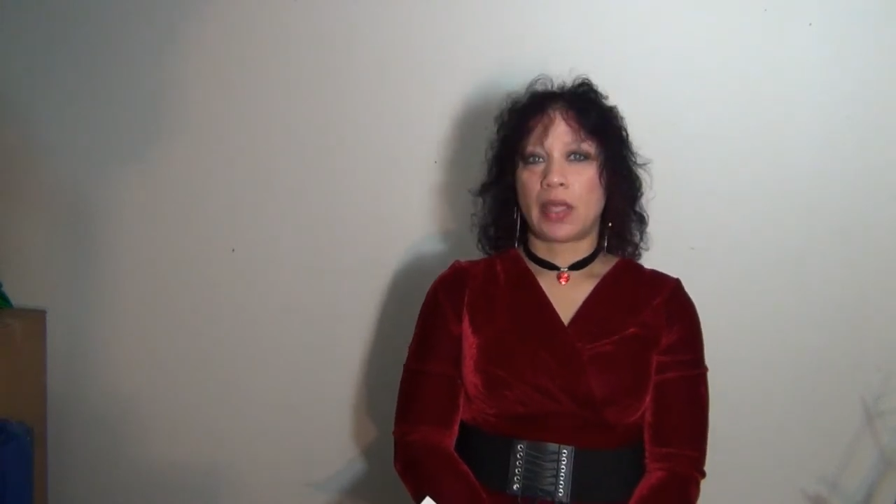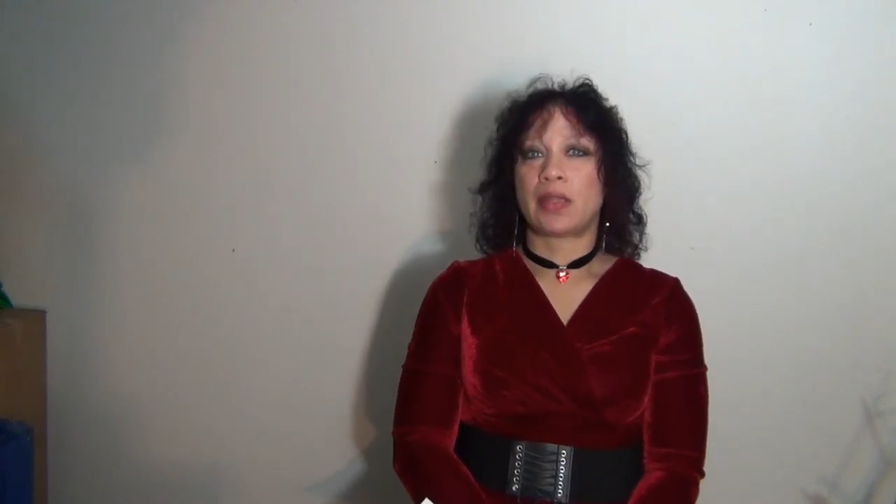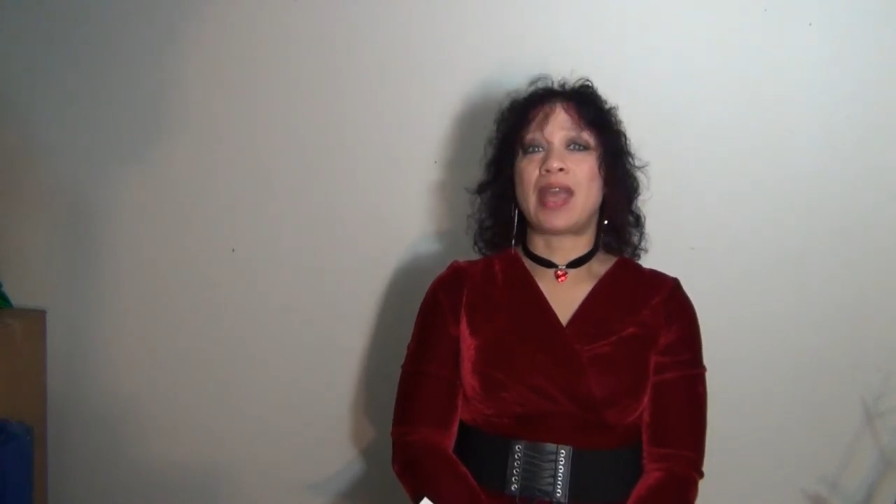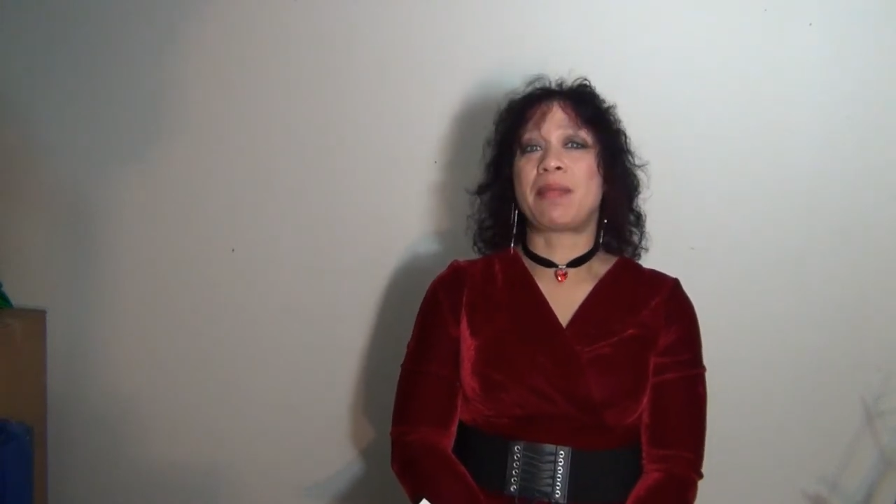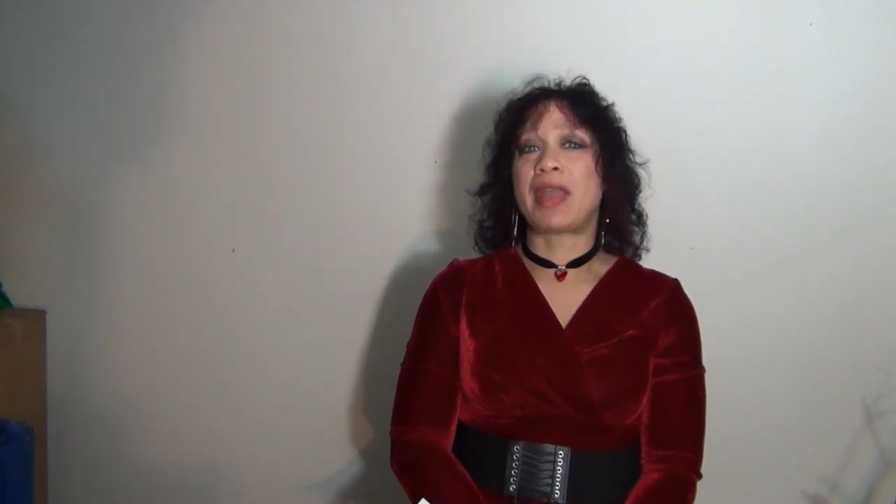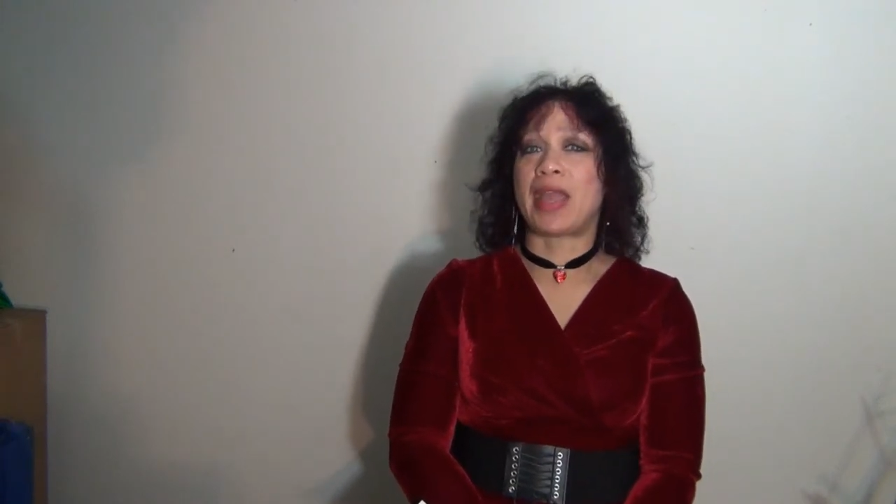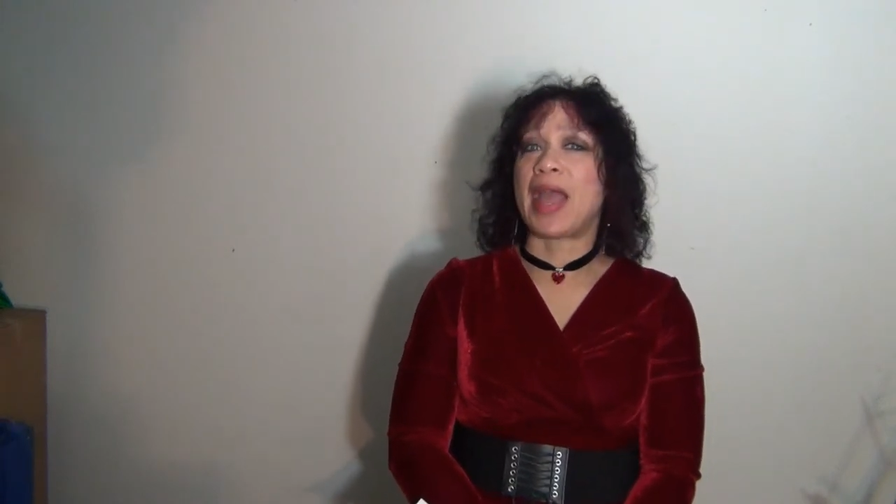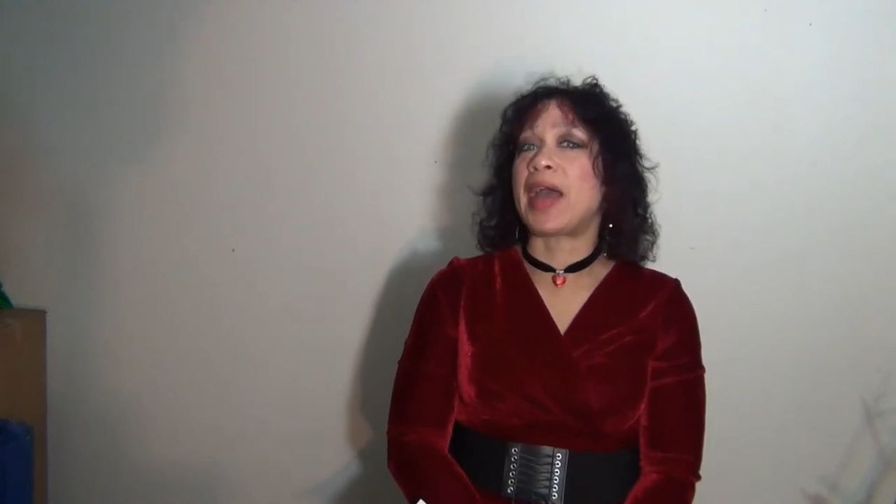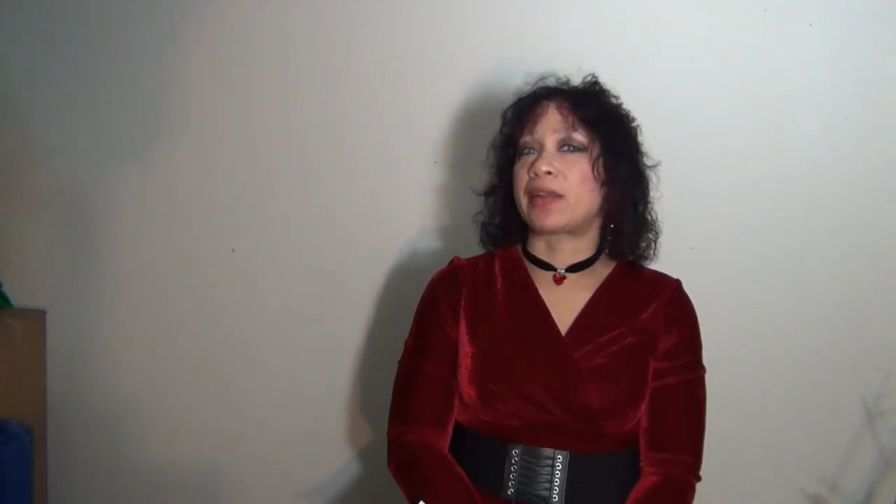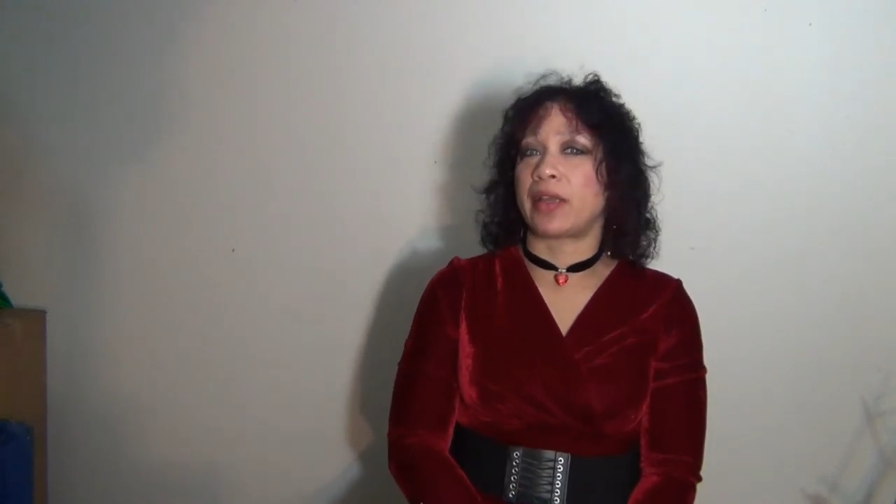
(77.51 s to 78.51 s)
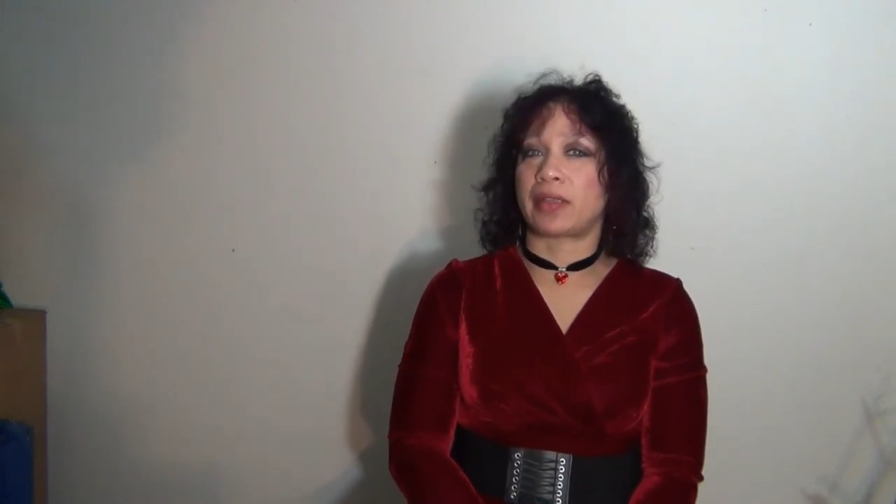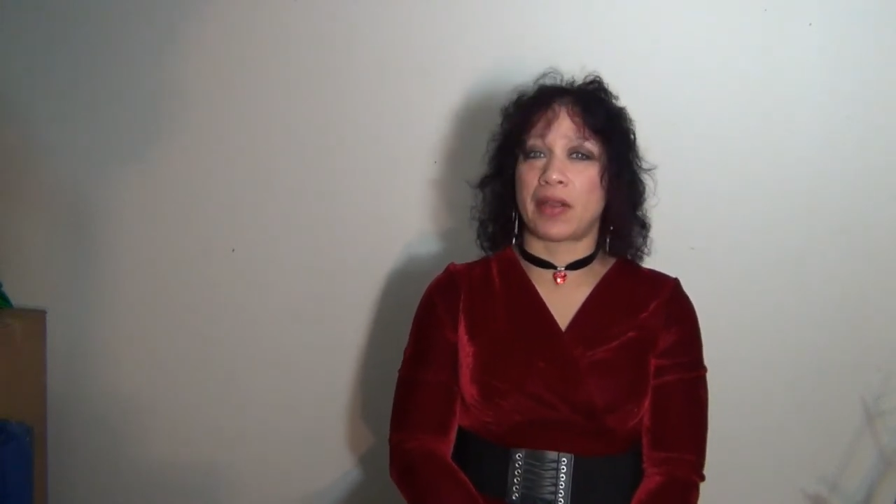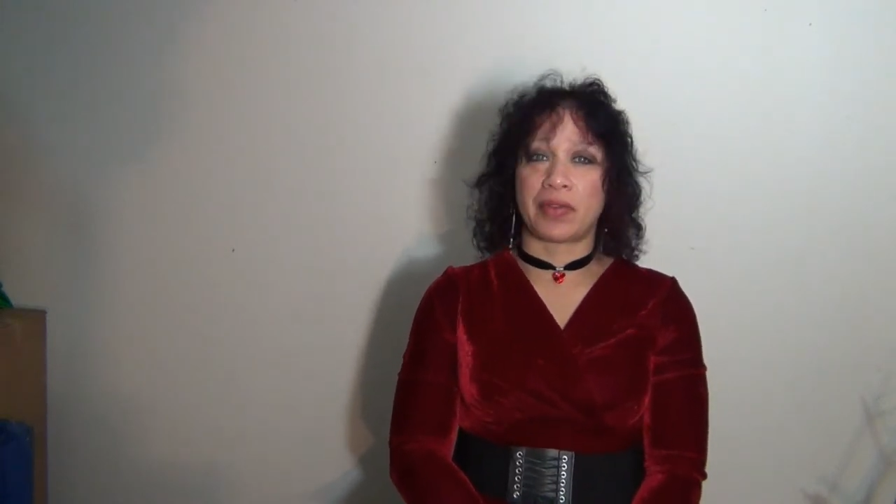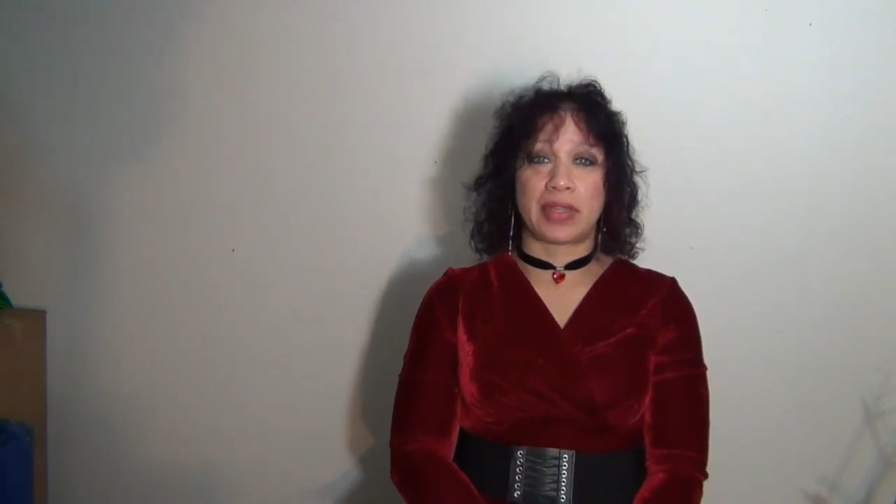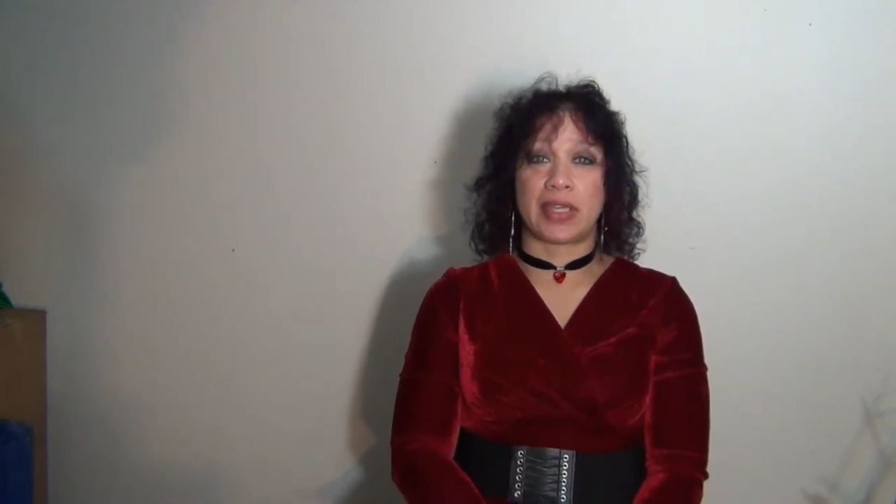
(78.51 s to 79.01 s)
They may act like
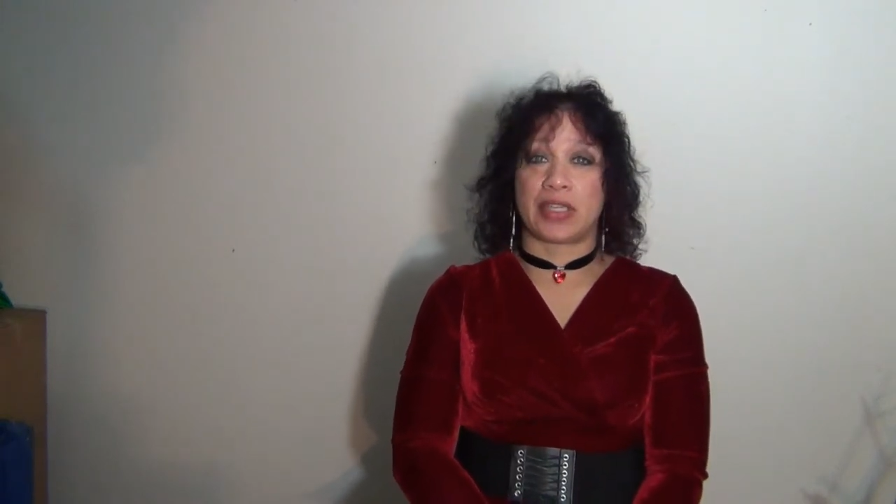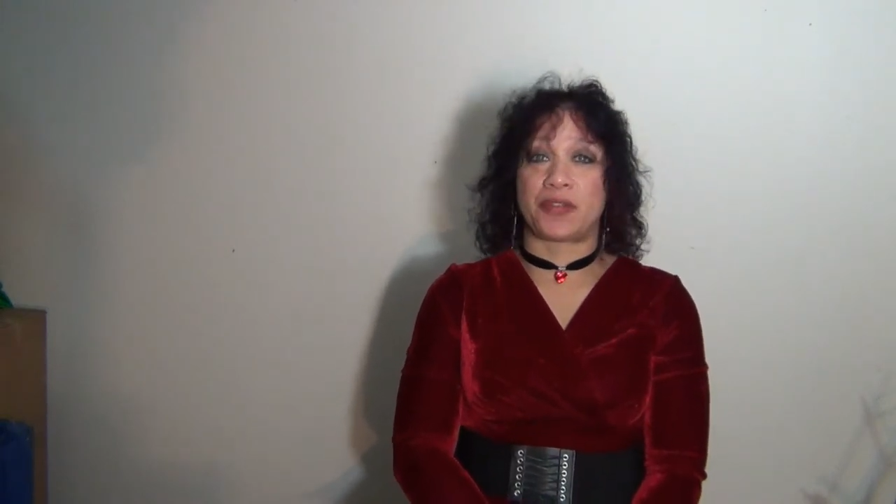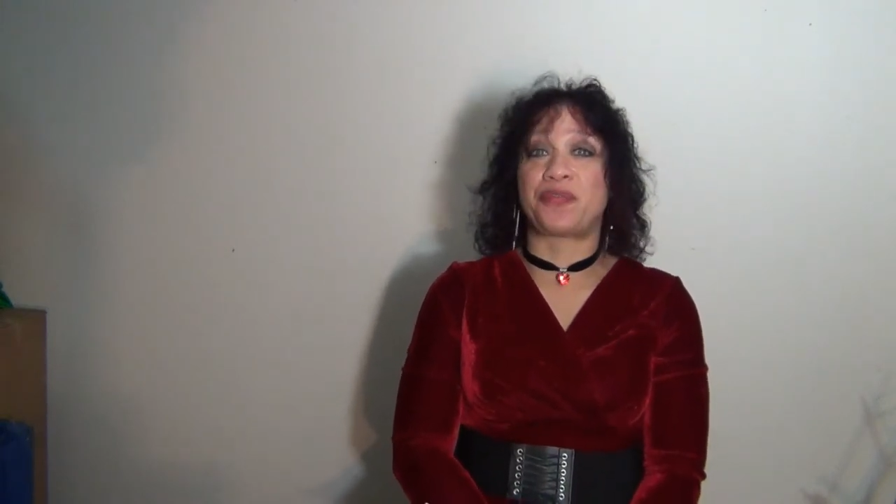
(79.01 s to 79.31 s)
everything is